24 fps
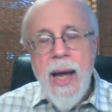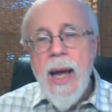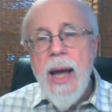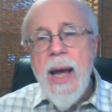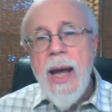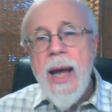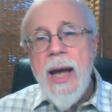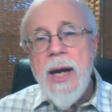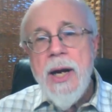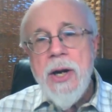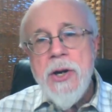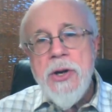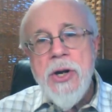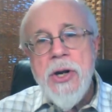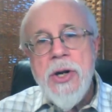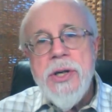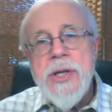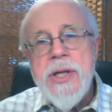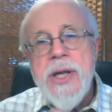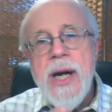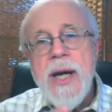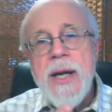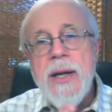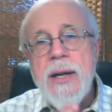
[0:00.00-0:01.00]
And it
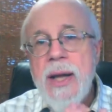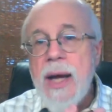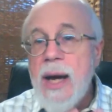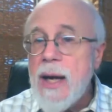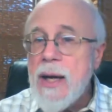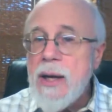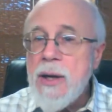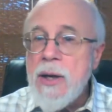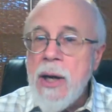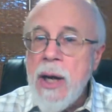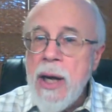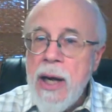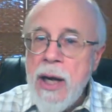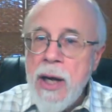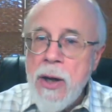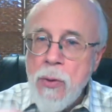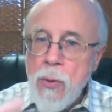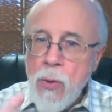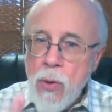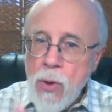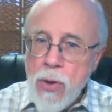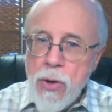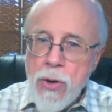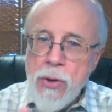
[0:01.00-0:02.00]
turns out that in
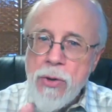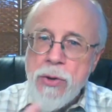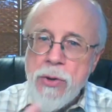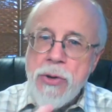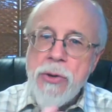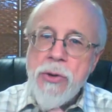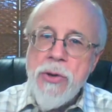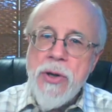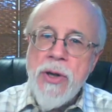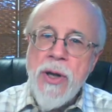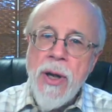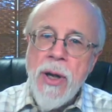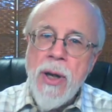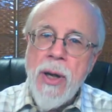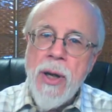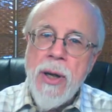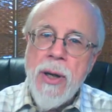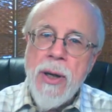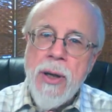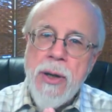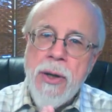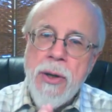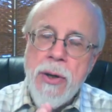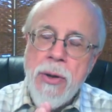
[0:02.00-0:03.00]
order
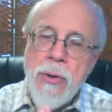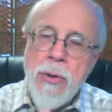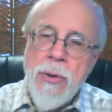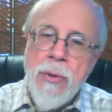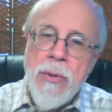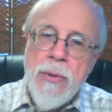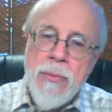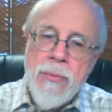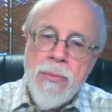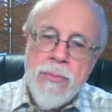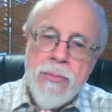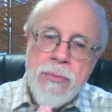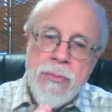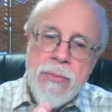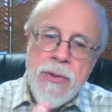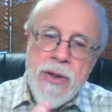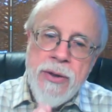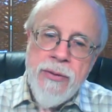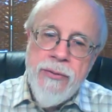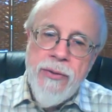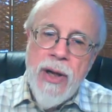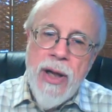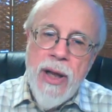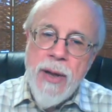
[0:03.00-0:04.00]
to
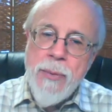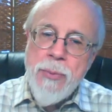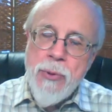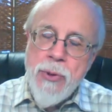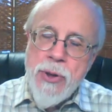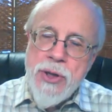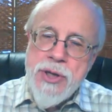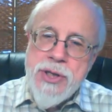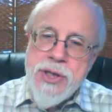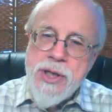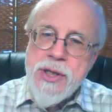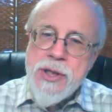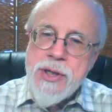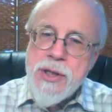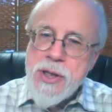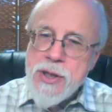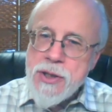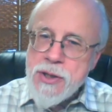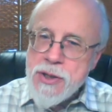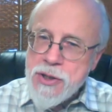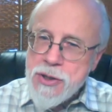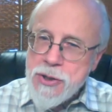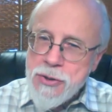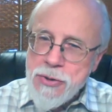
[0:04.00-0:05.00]
develop
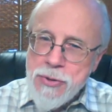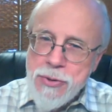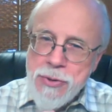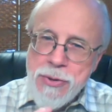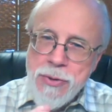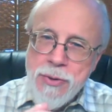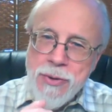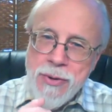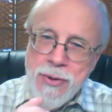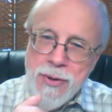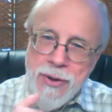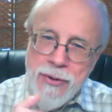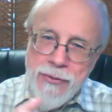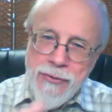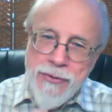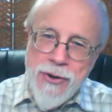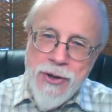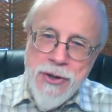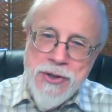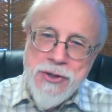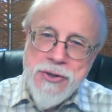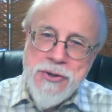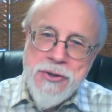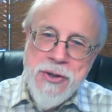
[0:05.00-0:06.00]
resistance to the
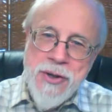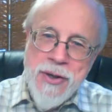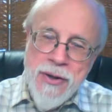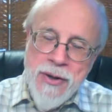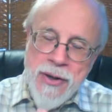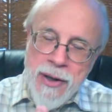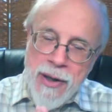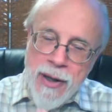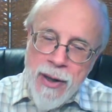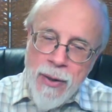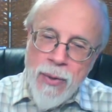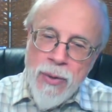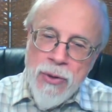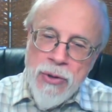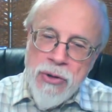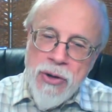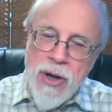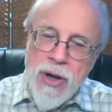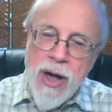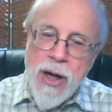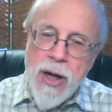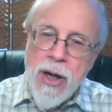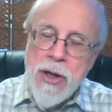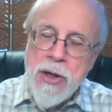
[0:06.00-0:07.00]

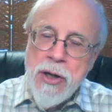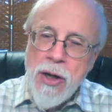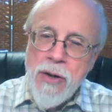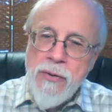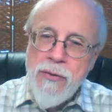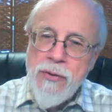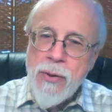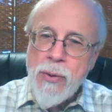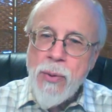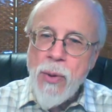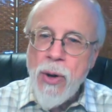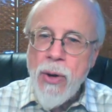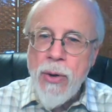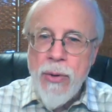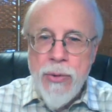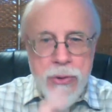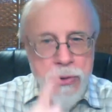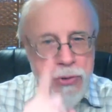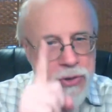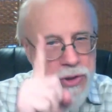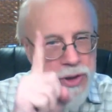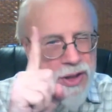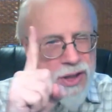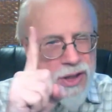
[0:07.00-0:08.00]
drug atovaquone,
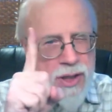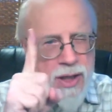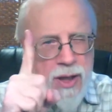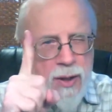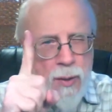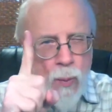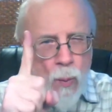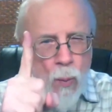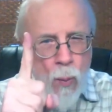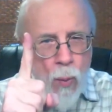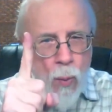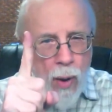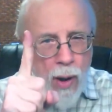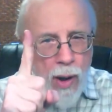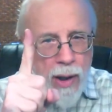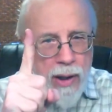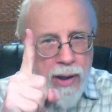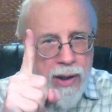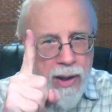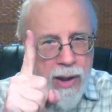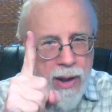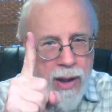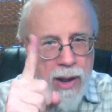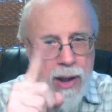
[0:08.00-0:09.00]
you just need
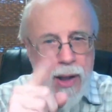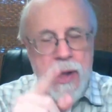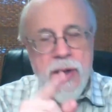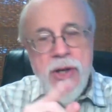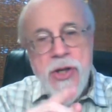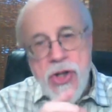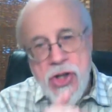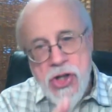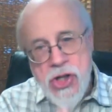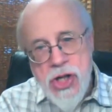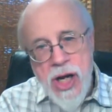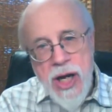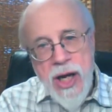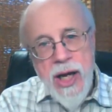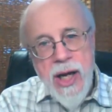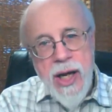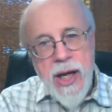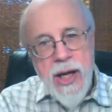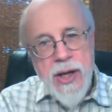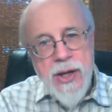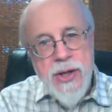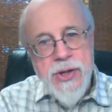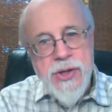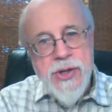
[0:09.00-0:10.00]
one
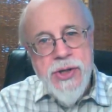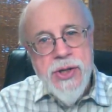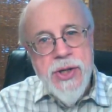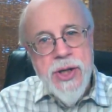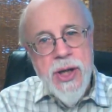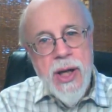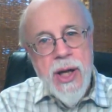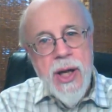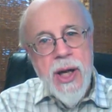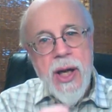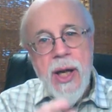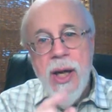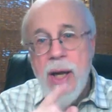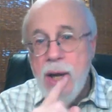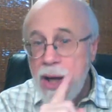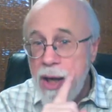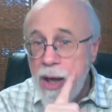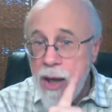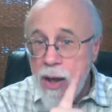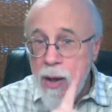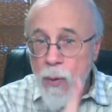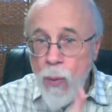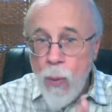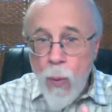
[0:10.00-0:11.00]
change
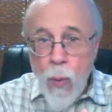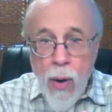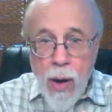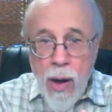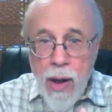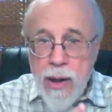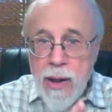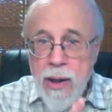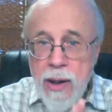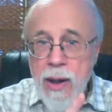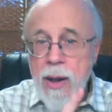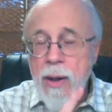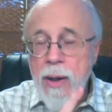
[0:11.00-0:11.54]
in one